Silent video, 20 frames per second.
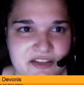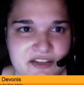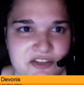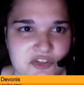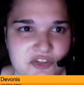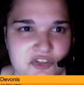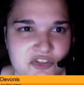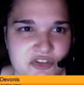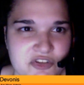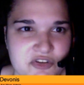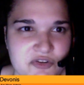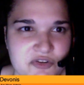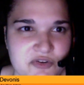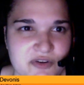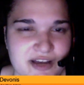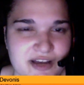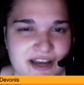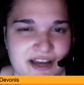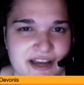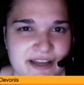So
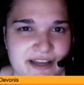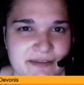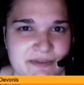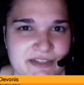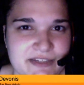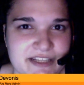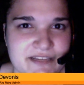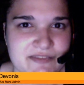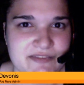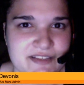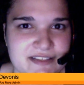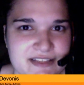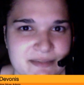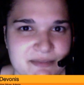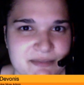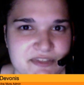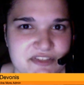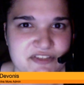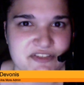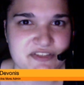I would give this
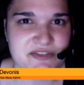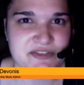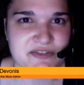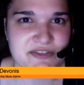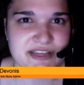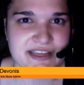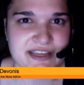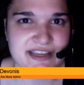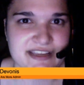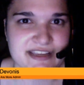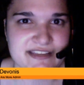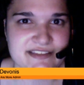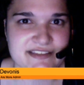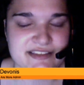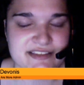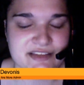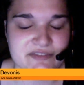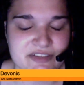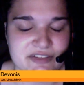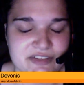episode a
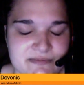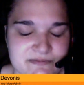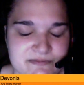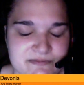7.